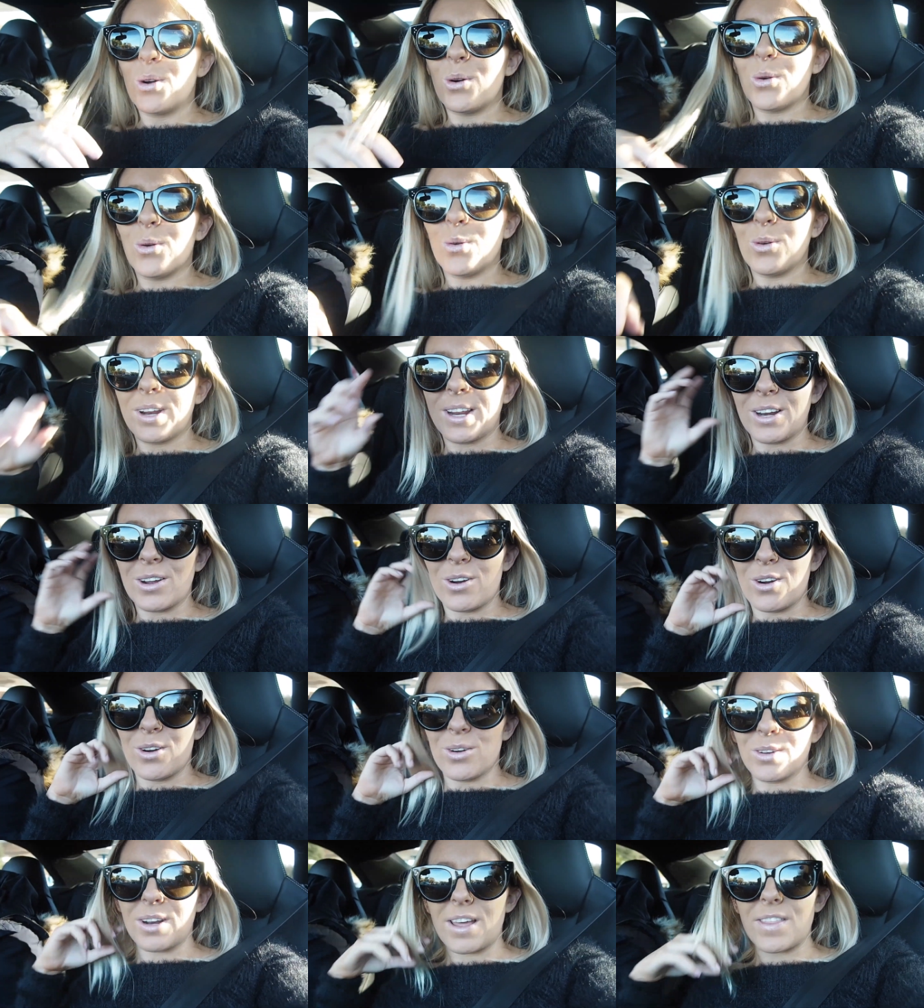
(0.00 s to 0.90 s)
All in
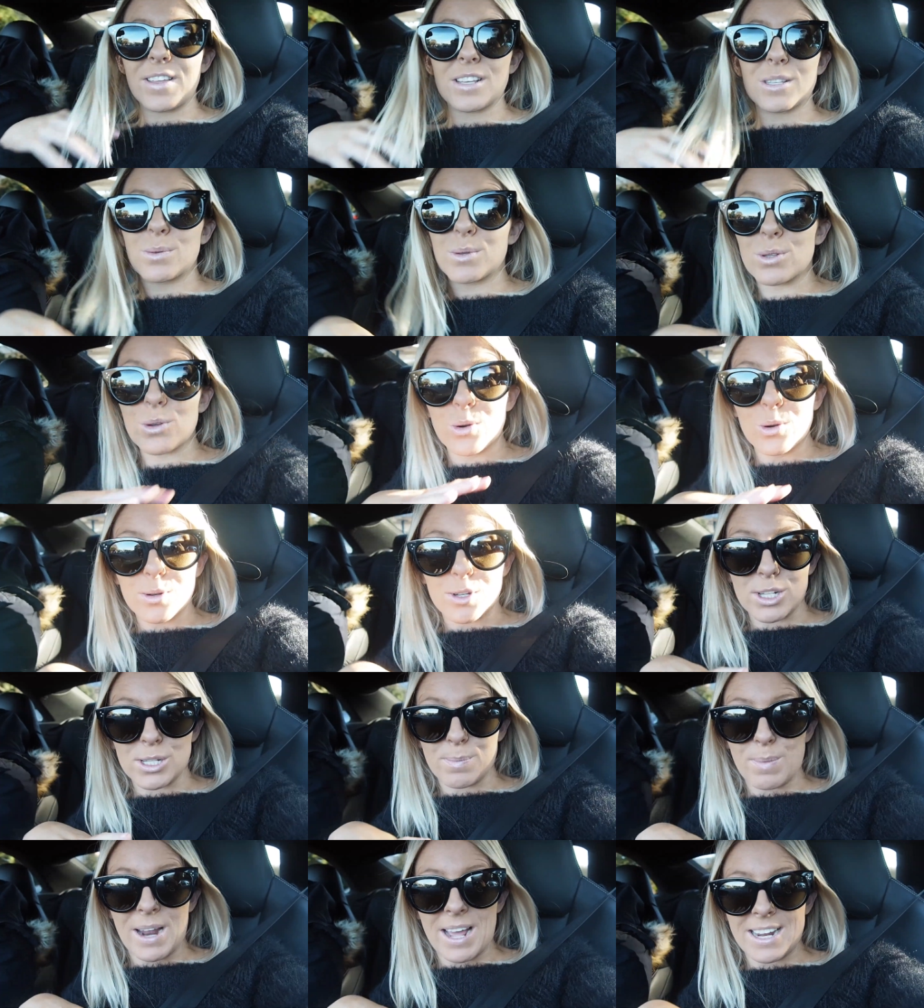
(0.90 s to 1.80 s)
all, like, this was all
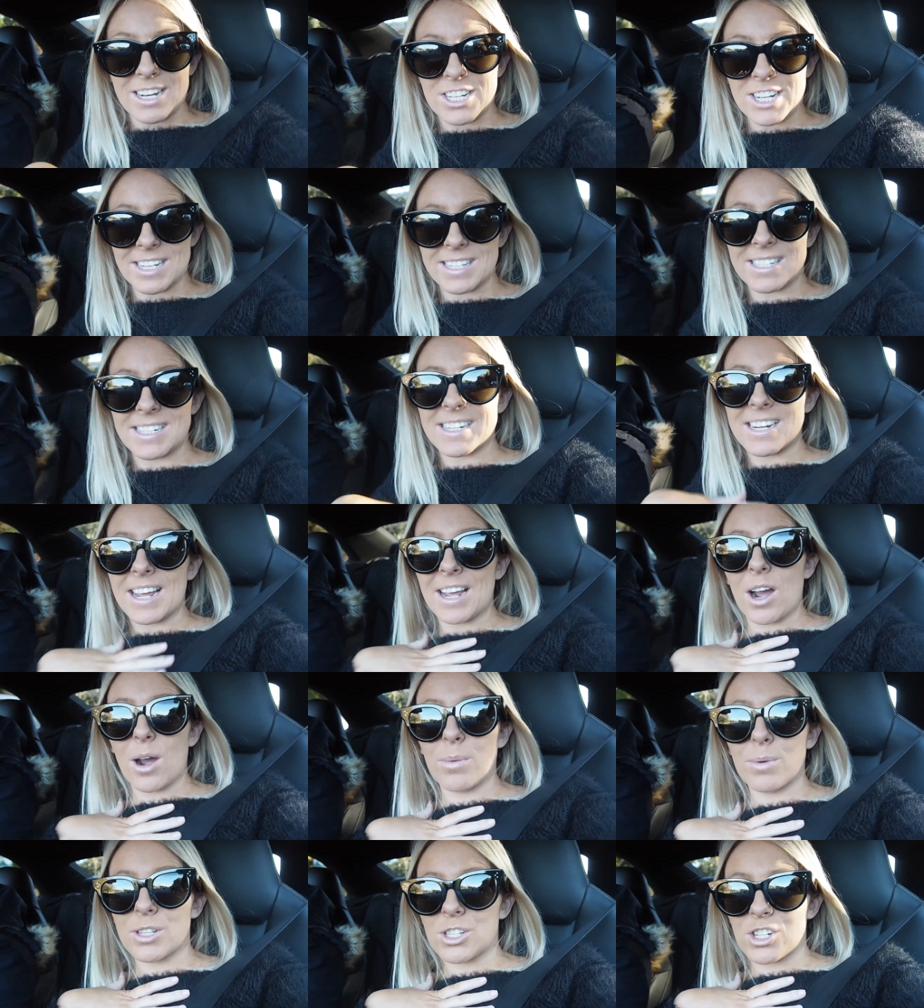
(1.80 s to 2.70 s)
just planned yesterday.
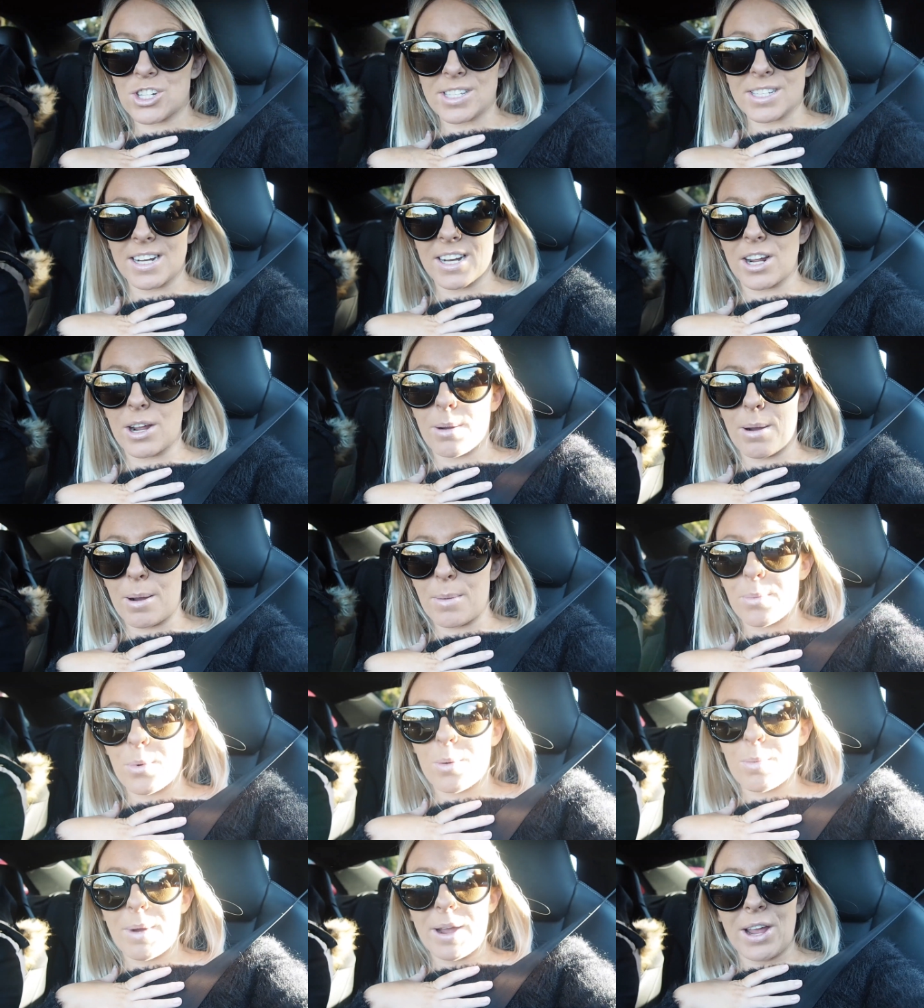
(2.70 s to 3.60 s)
I was just gonna go up
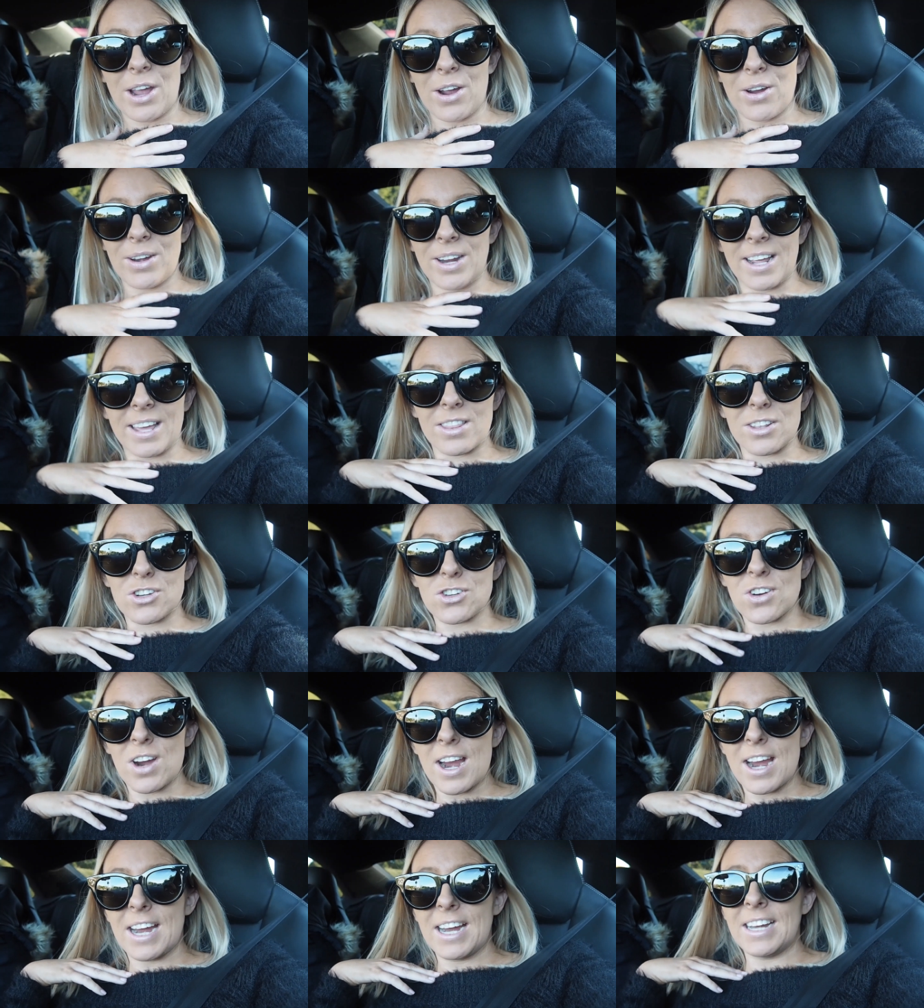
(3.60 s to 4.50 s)
on my own and get the
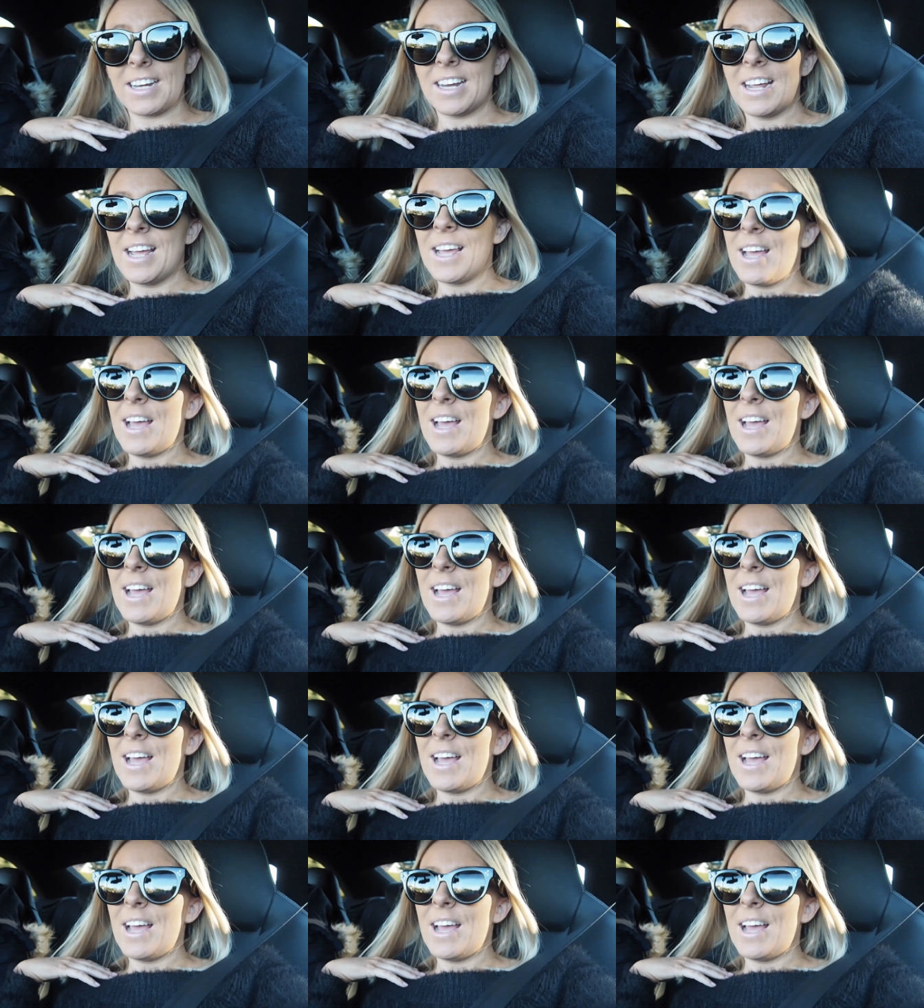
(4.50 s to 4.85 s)
train.